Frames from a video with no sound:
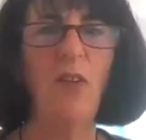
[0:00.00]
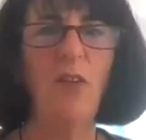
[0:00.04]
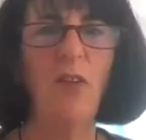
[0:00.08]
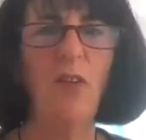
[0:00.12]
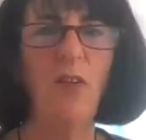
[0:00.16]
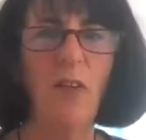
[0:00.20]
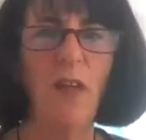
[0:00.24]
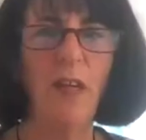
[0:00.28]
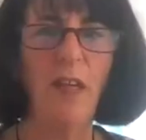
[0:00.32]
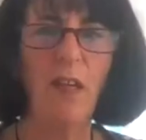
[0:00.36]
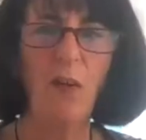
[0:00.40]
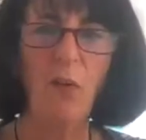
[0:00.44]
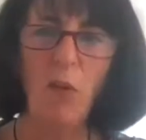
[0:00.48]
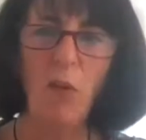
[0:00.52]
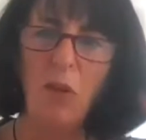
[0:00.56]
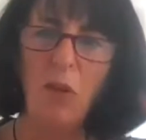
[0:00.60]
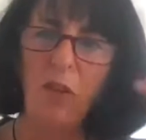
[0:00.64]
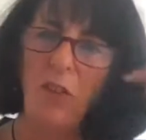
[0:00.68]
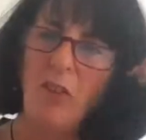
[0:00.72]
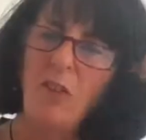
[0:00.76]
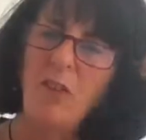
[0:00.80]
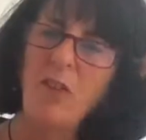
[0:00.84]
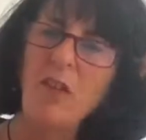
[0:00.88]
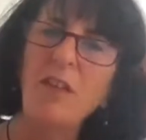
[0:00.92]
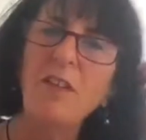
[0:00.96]
you. Thank you. We
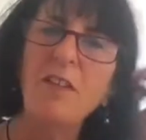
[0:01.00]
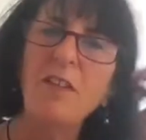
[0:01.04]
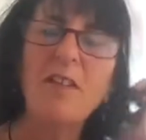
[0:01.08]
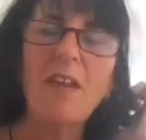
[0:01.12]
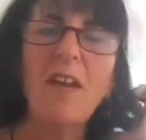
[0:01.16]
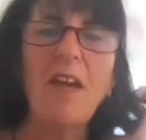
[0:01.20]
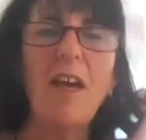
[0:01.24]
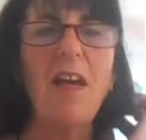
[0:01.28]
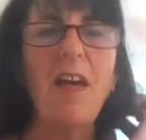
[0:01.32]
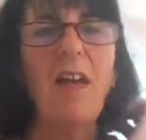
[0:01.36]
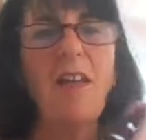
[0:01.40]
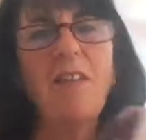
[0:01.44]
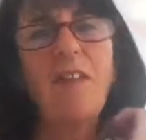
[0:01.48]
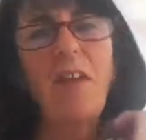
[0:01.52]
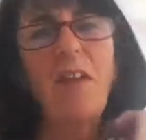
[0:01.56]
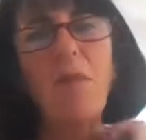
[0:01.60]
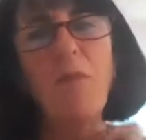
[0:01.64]
do need to end.